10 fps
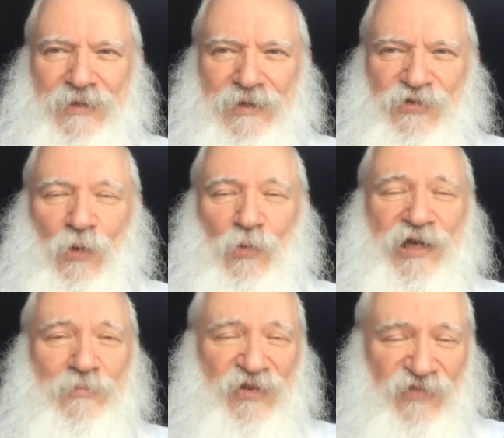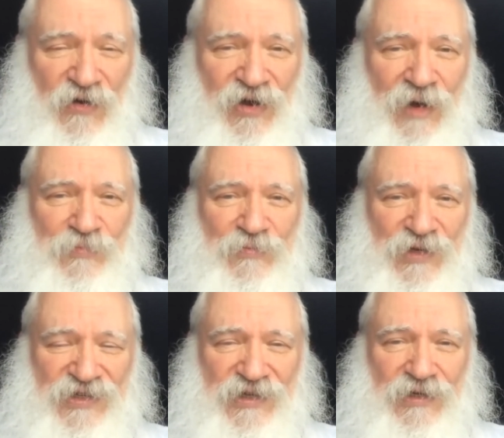So we can be very
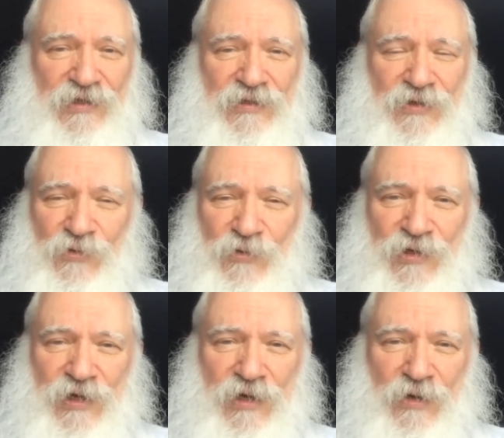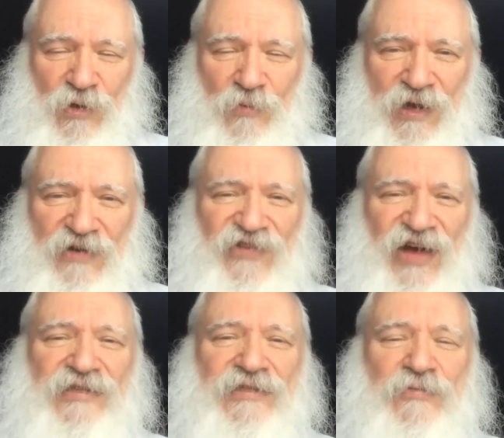optimistic that the new year will be a
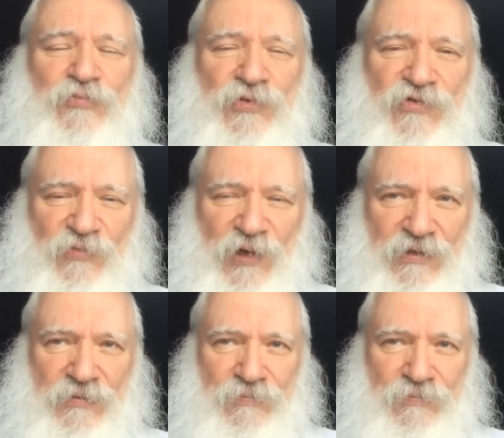vast improvement.